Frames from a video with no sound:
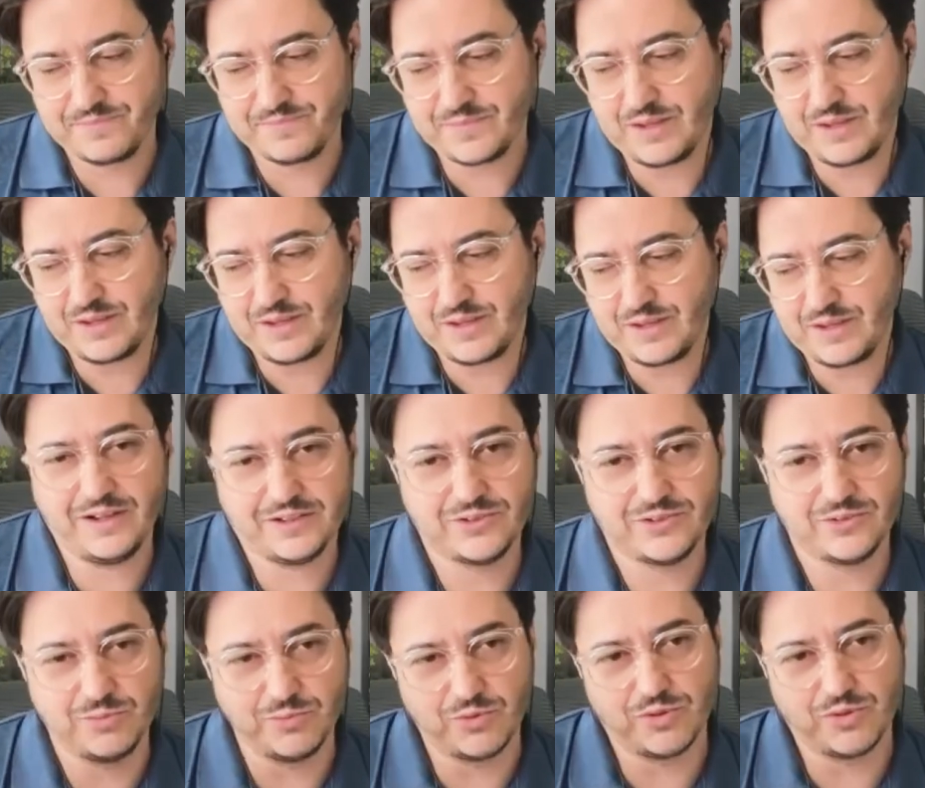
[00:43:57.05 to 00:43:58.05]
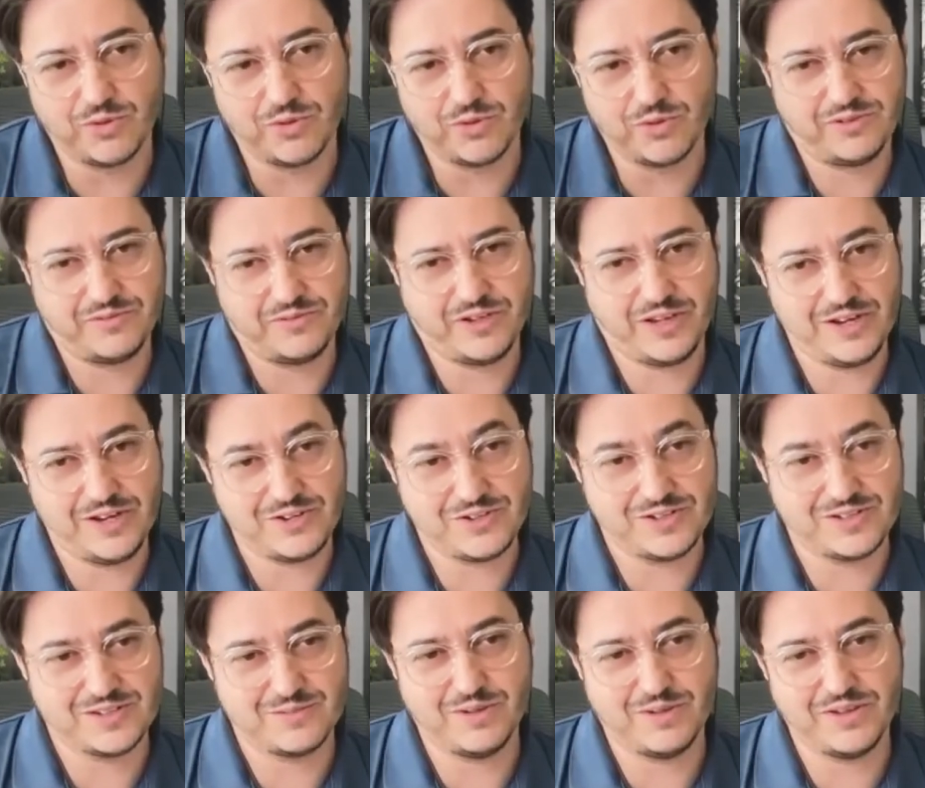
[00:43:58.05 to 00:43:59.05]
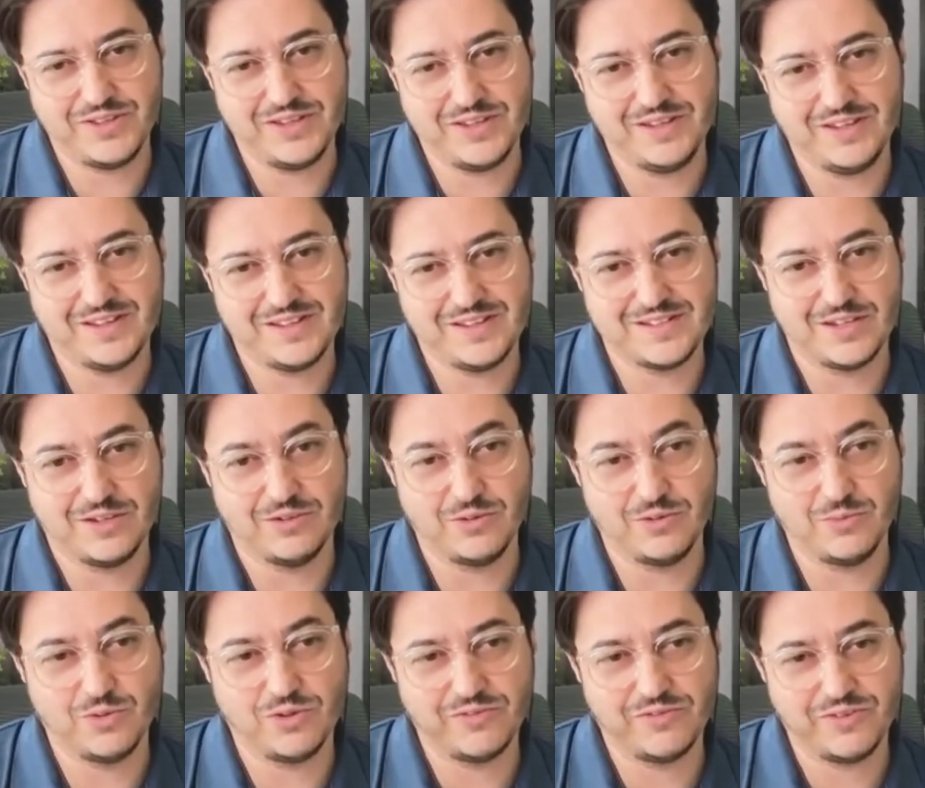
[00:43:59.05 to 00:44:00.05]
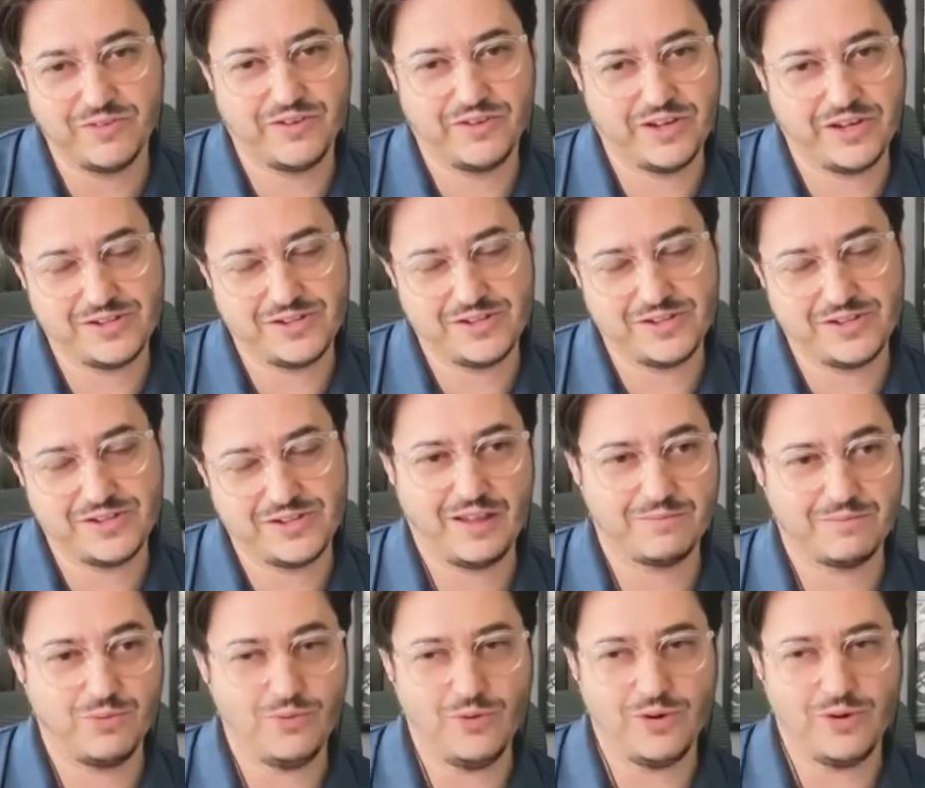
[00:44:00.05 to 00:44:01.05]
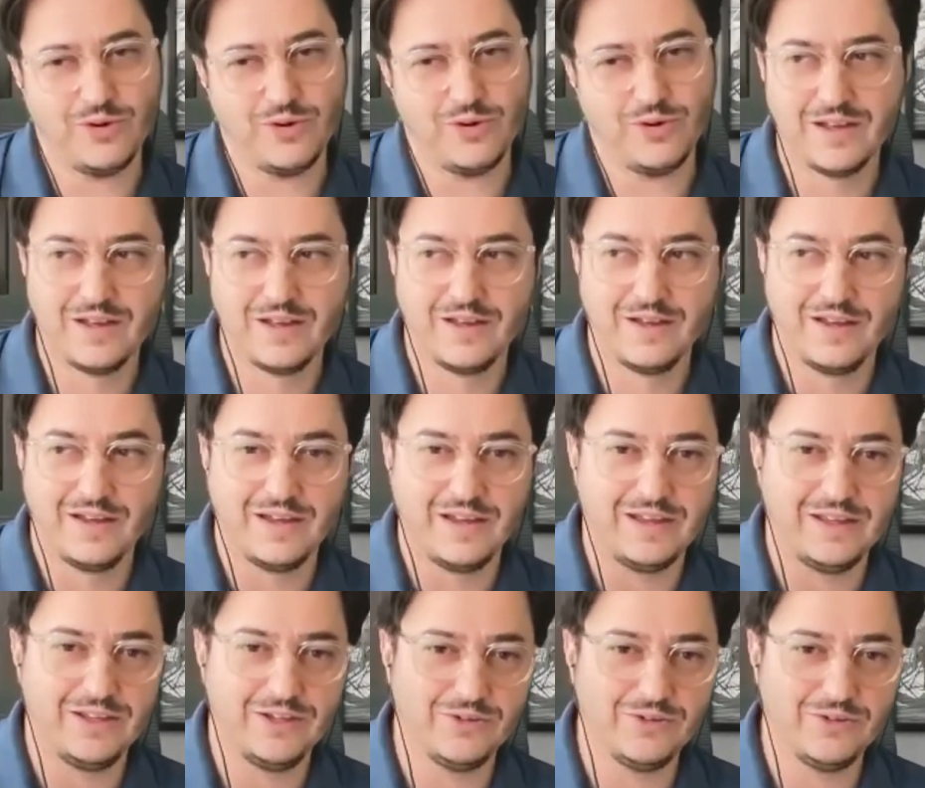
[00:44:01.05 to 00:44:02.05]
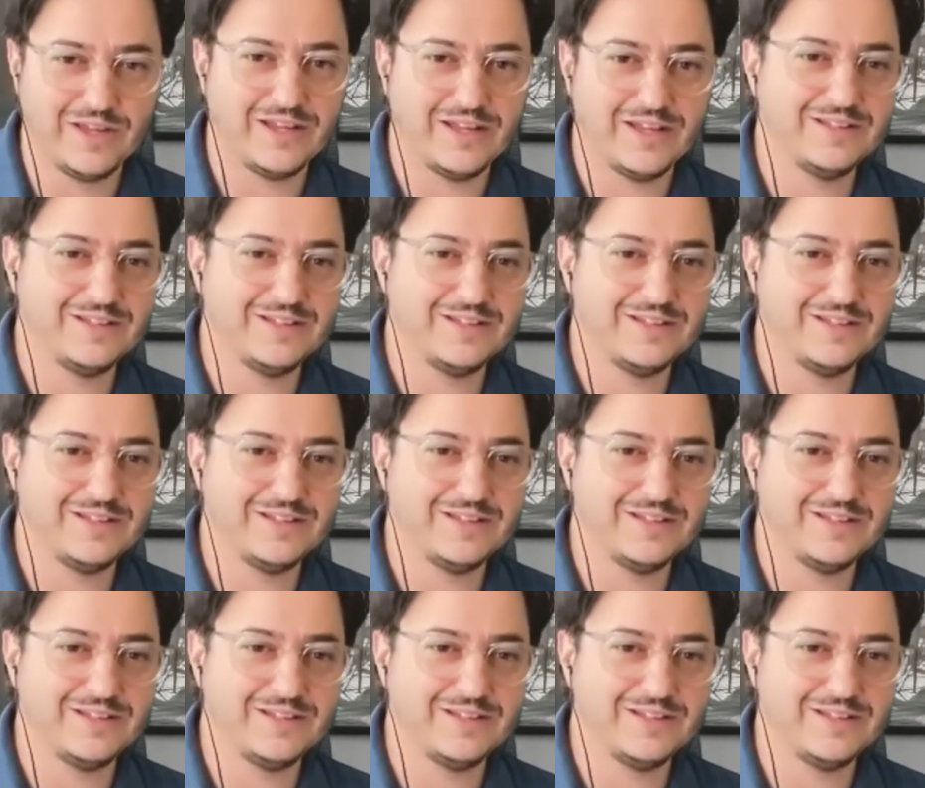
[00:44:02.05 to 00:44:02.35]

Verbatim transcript: Then why not do more verifications? But the thing is, you do more verifications at that point, you get